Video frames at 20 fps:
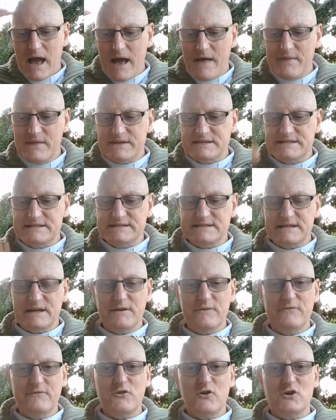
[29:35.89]
and the
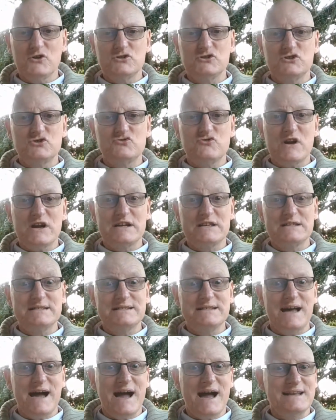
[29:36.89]

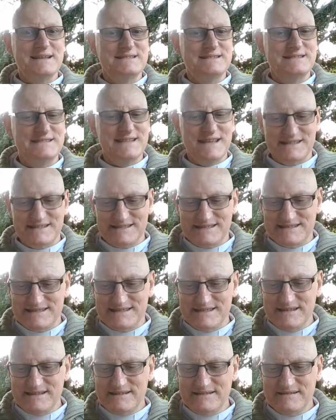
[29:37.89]
self-constructed
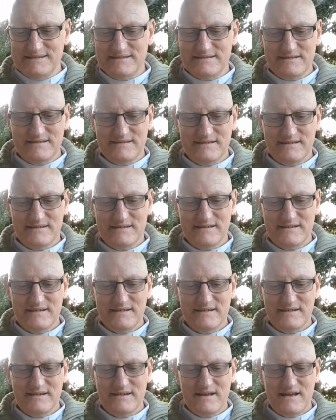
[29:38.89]
identity,
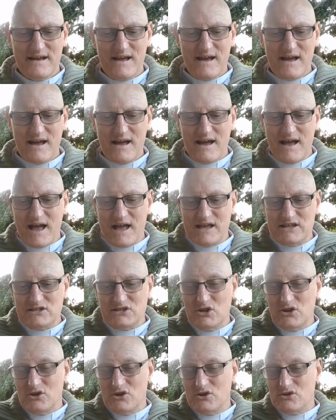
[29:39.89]
as
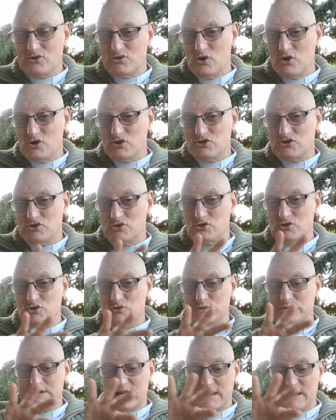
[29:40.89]
soon as
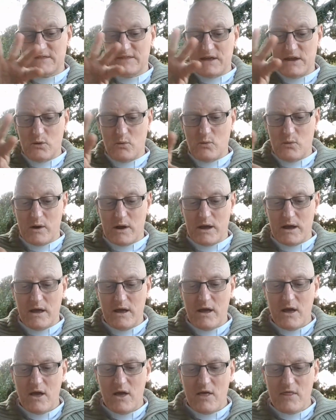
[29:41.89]
we take that away,
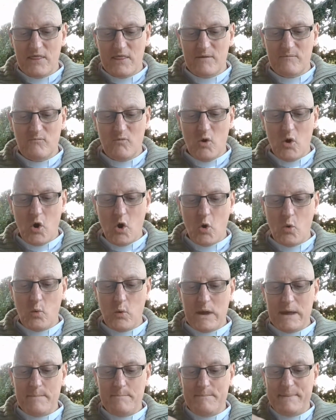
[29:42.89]
the more
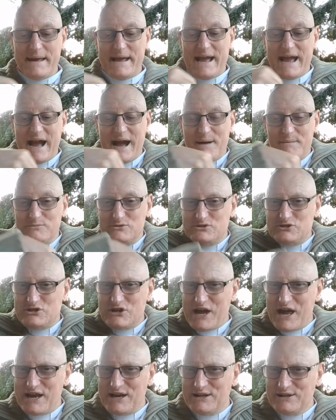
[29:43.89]
we become
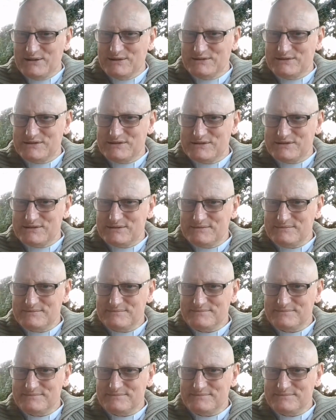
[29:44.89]
channels